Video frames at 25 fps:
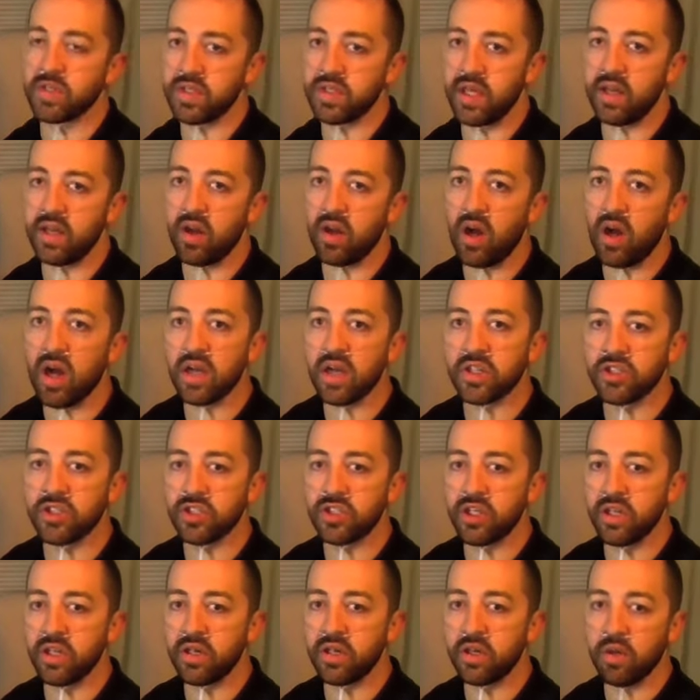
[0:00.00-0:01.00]

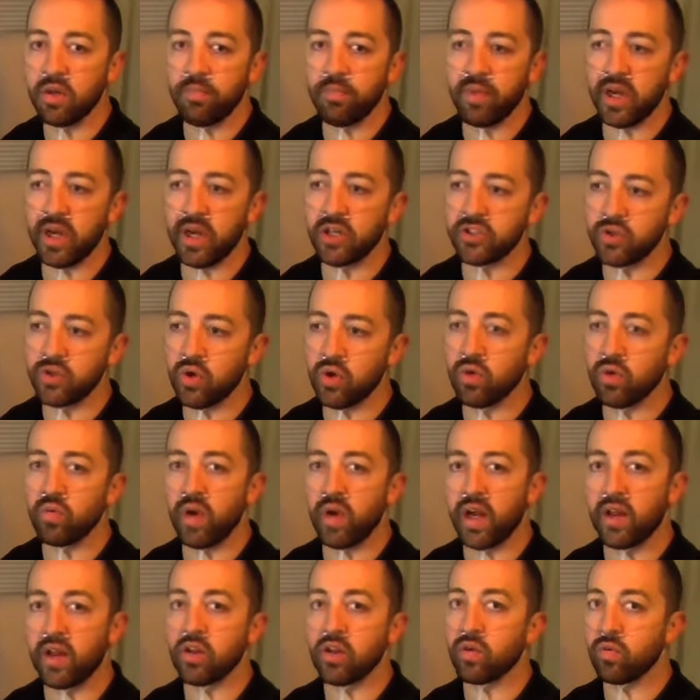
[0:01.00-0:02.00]
oxygen compared to a
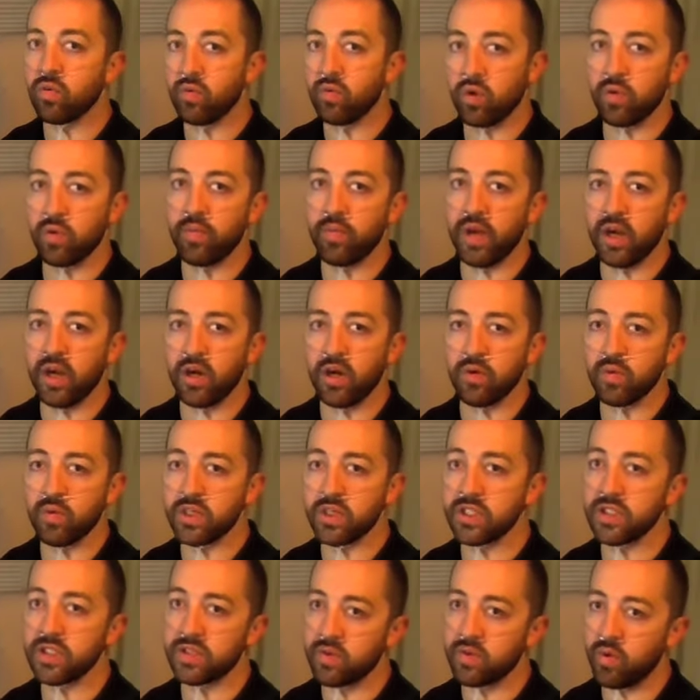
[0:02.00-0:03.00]
regular room air,
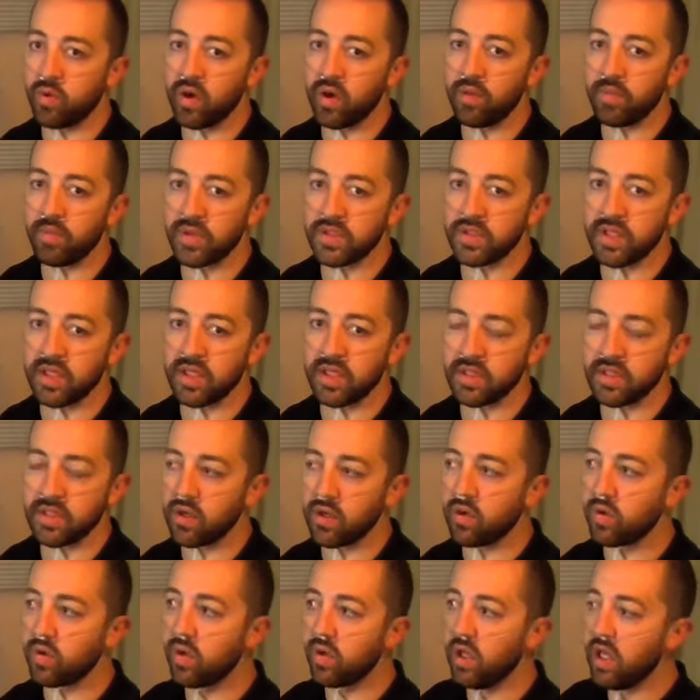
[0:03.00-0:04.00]
which is 20%.
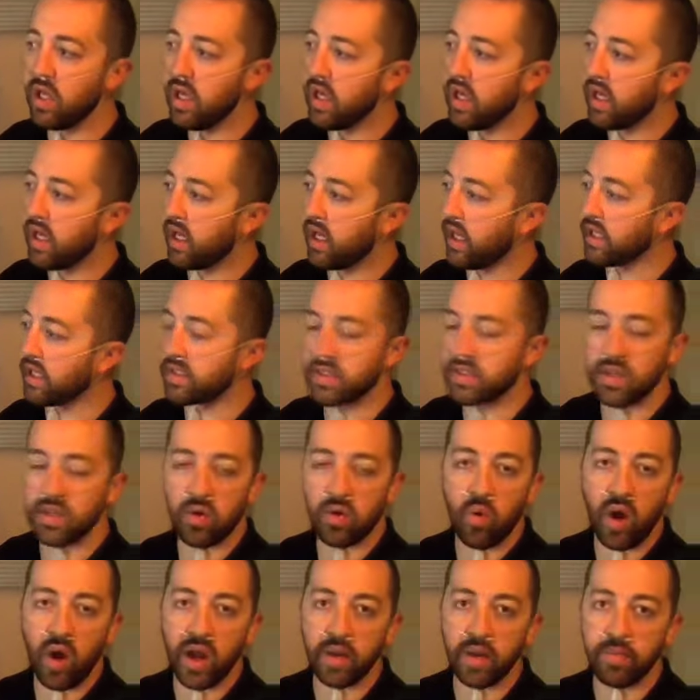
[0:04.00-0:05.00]
So it's
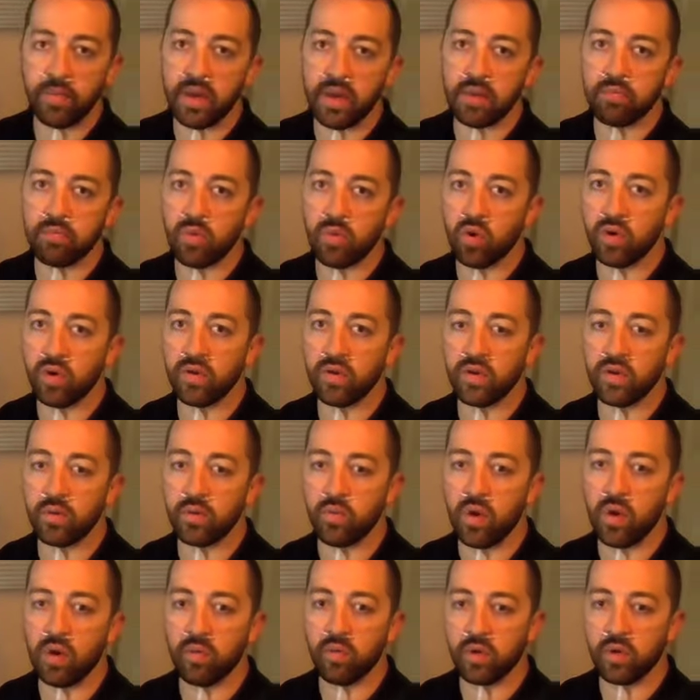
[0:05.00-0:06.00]
quite a bit more
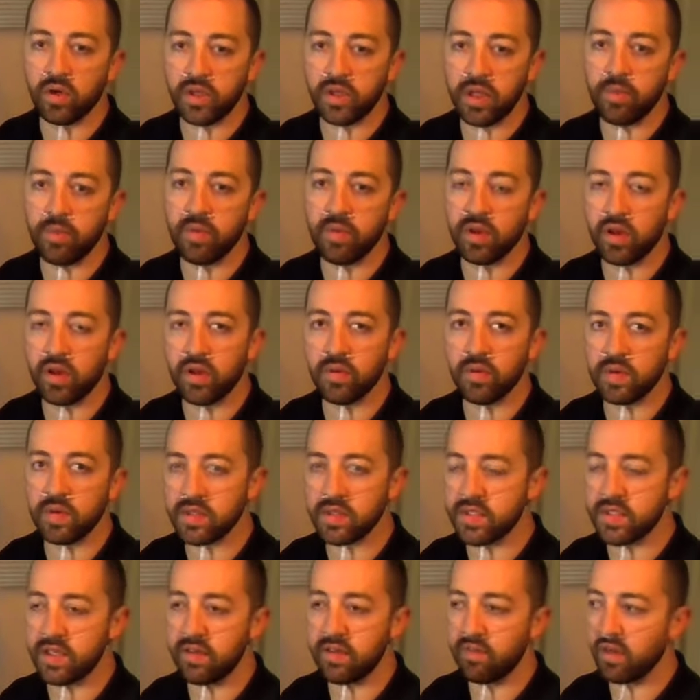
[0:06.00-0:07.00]
than what we're typically
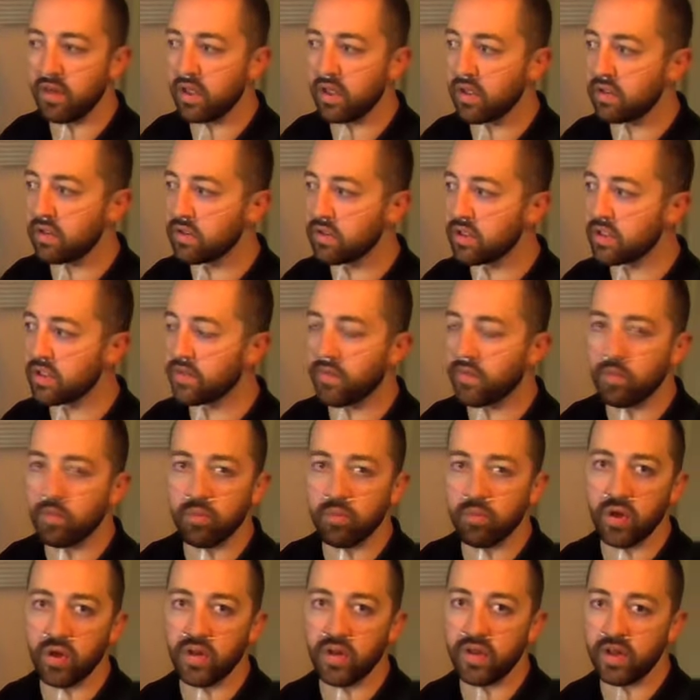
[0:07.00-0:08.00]
receiving just from
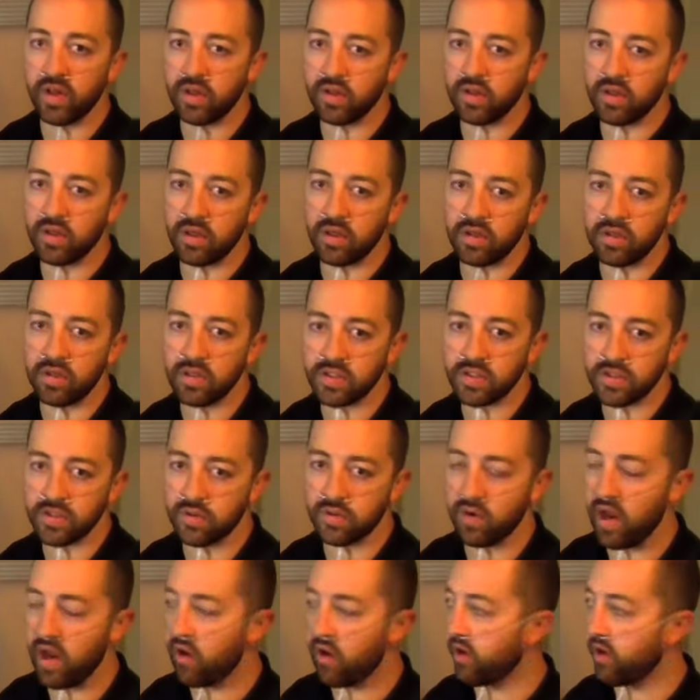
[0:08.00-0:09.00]
breathing the surrounding